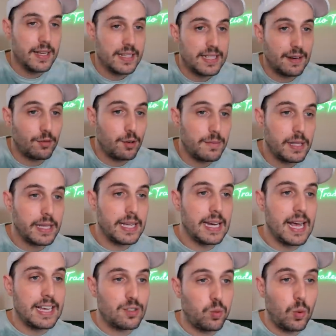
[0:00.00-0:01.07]
Several million
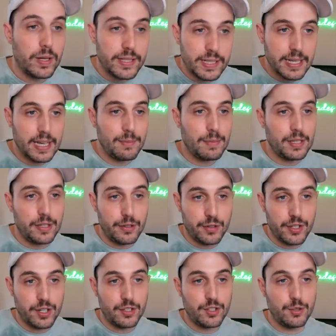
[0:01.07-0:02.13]
has once again been
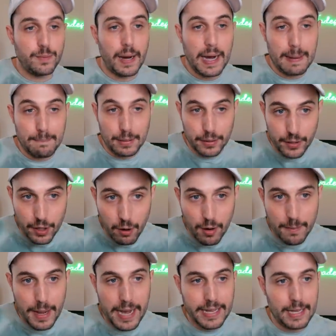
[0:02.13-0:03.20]
used to buy below our
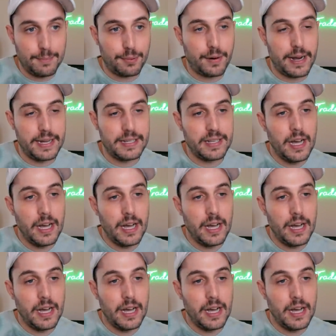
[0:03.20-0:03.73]
backing price,